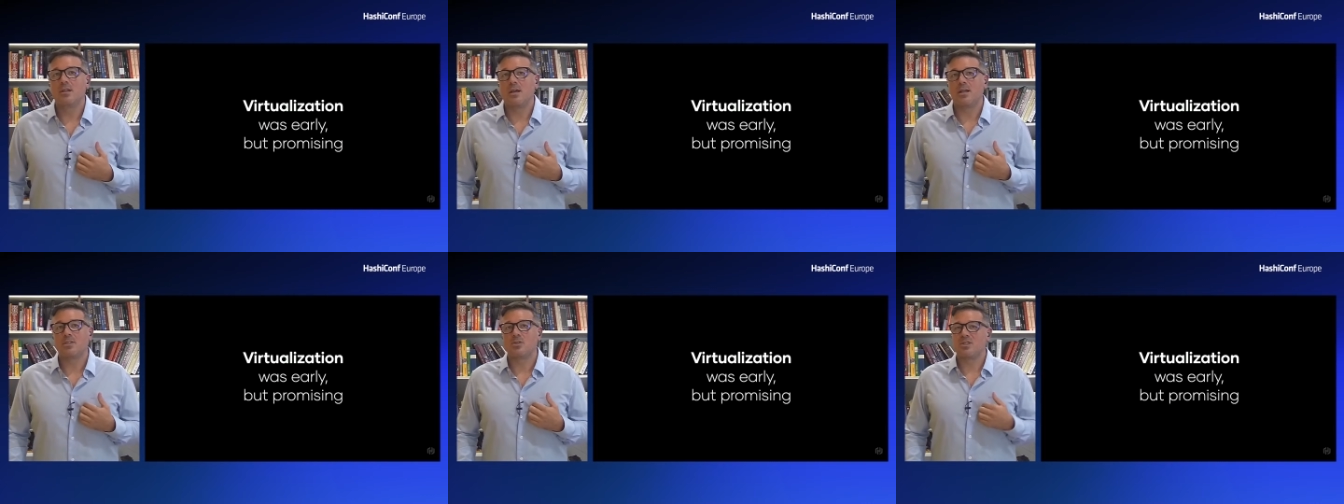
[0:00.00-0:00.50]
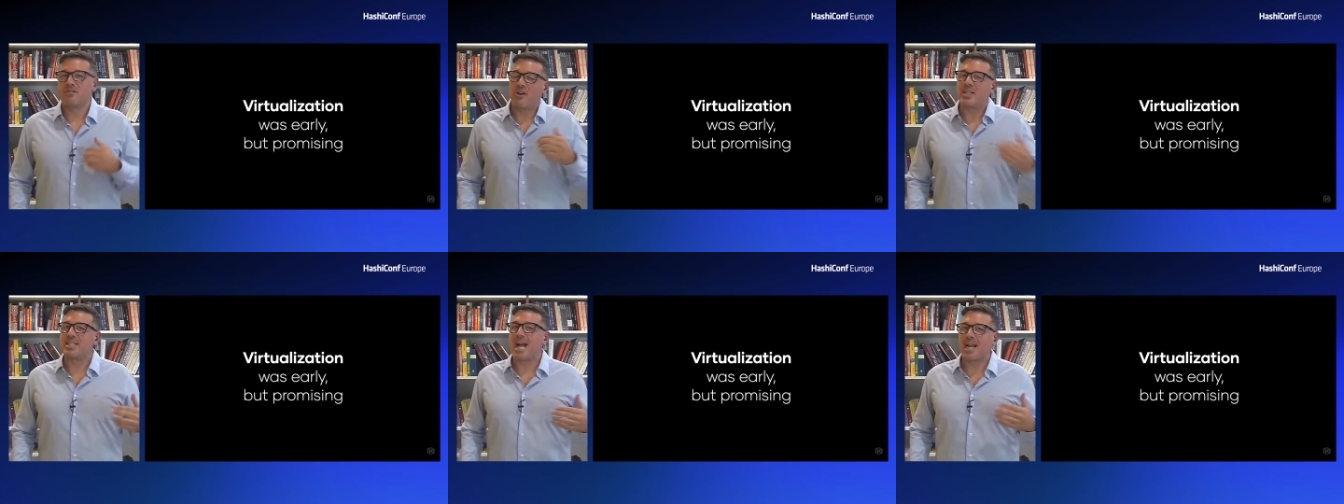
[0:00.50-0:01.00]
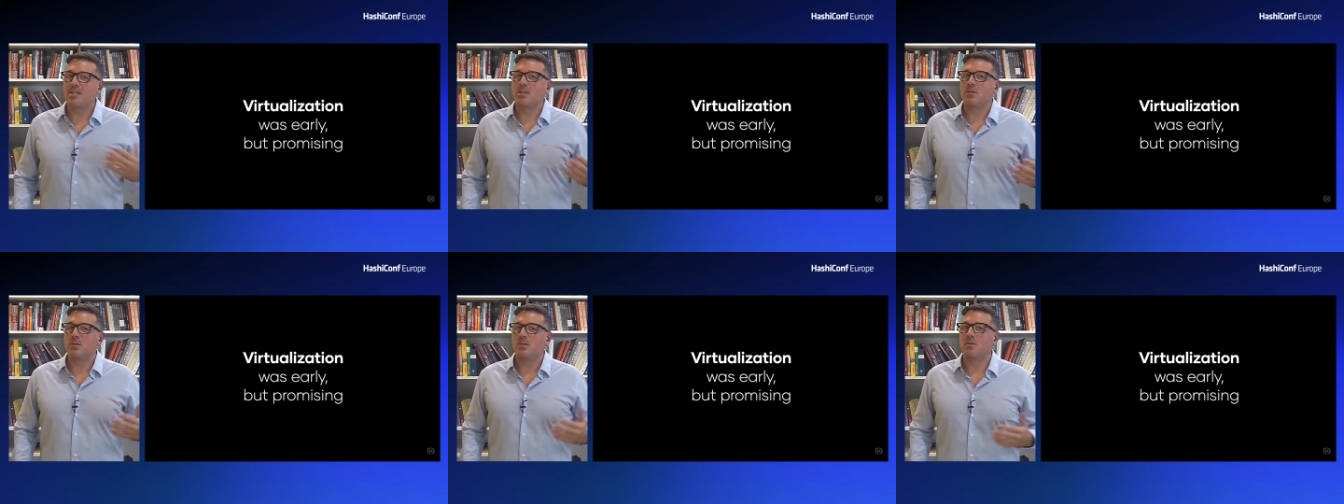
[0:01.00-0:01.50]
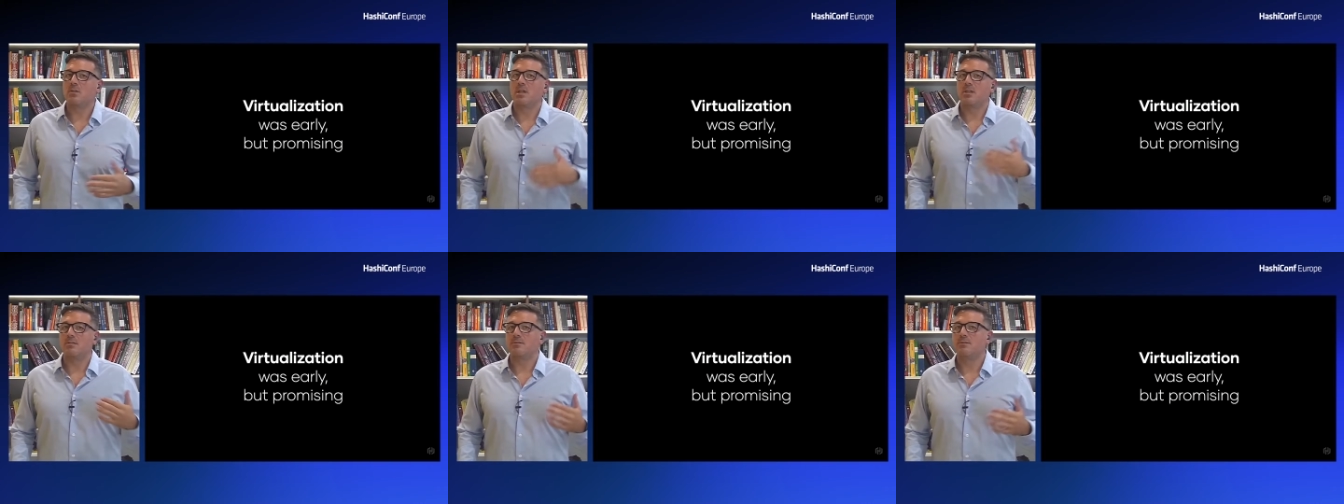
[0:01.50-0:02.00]
Uh, so this is a very tactical
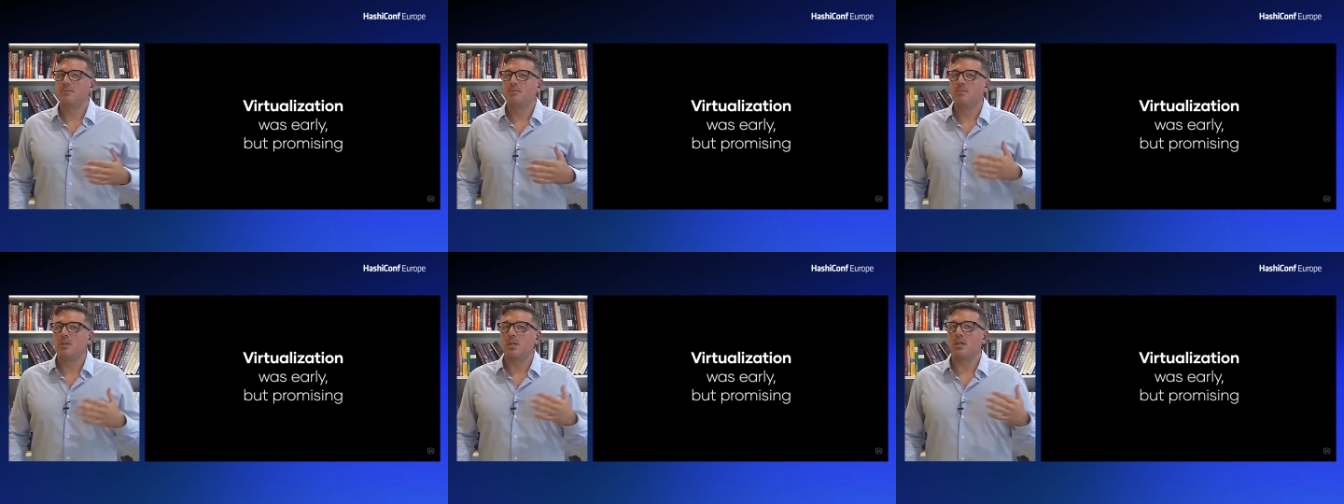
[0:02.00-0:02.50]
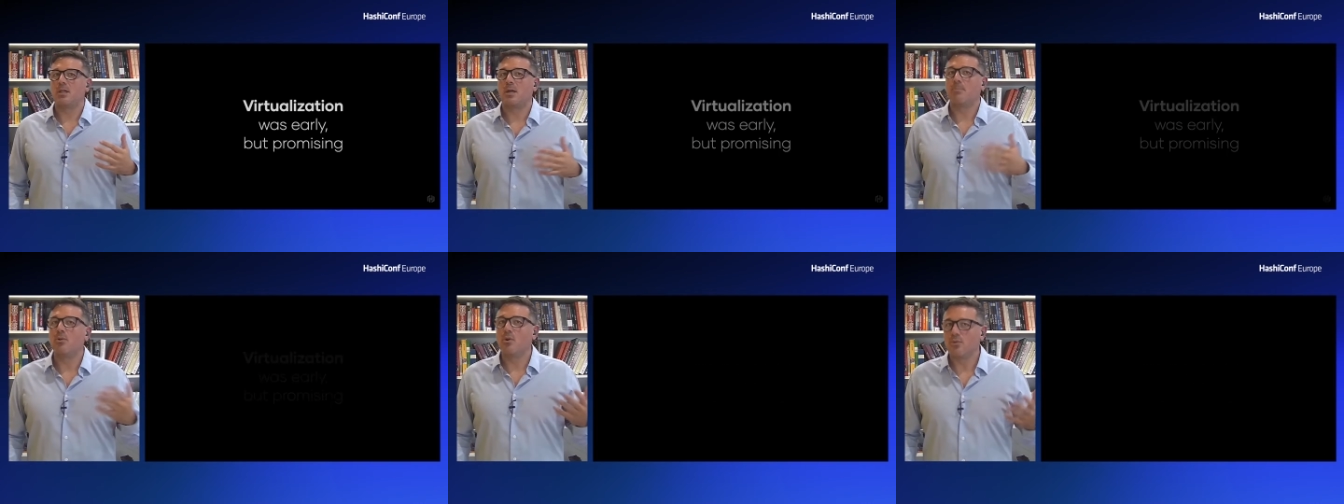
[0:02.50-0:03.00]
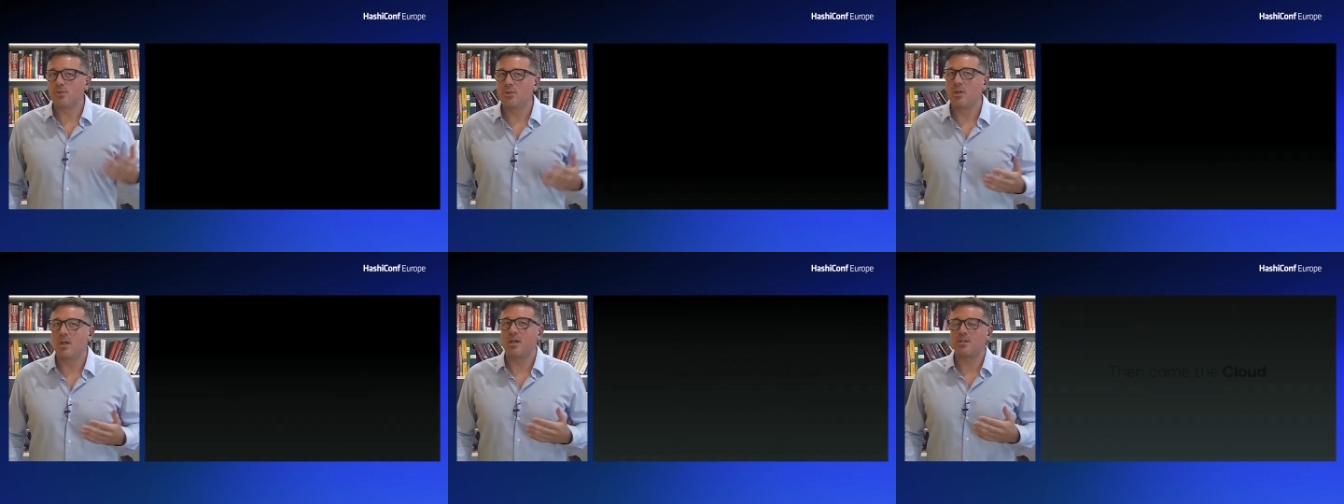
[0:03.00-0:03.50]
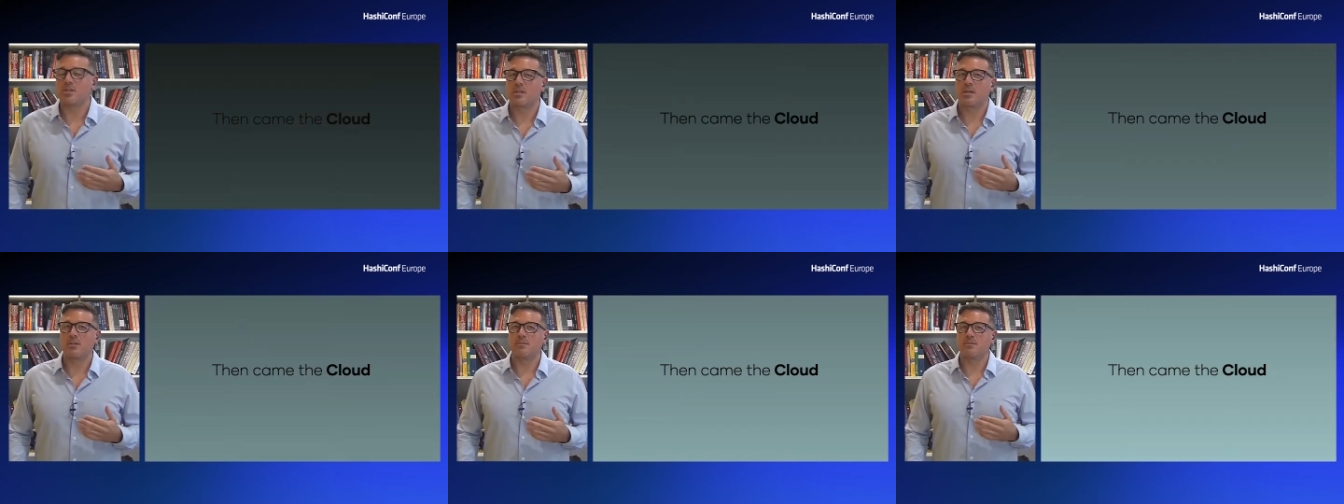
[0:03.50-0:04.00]
kind of uh, approach, uh, just
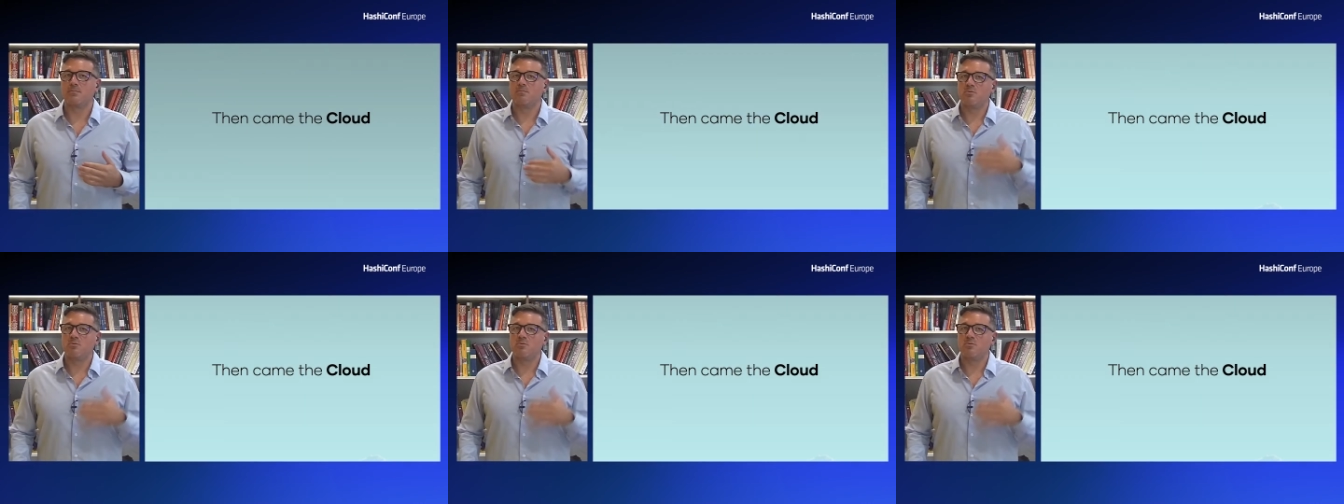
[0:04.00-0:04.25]
kind of